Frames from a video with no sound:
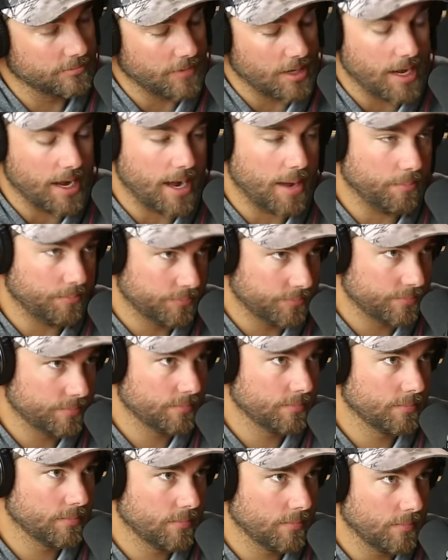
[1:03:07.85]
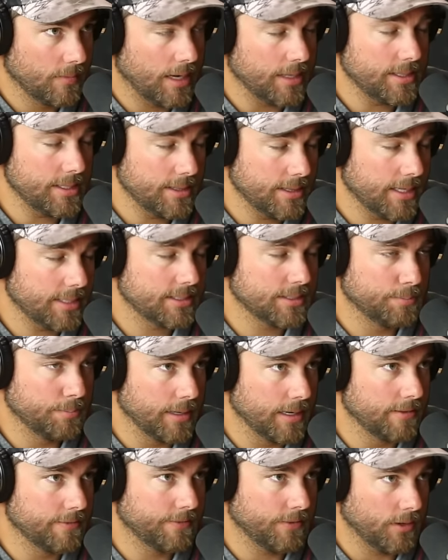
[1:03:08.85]
Yeah. I think that's
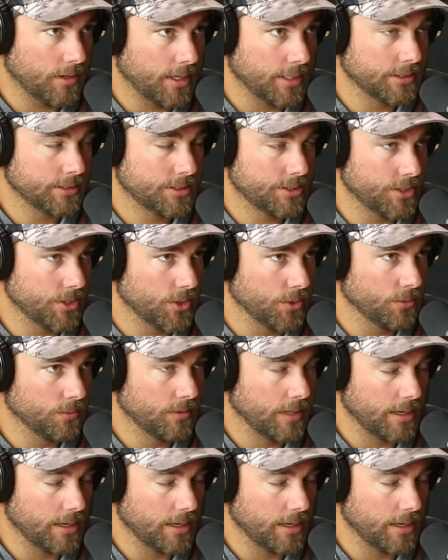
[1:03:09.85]
big for us too.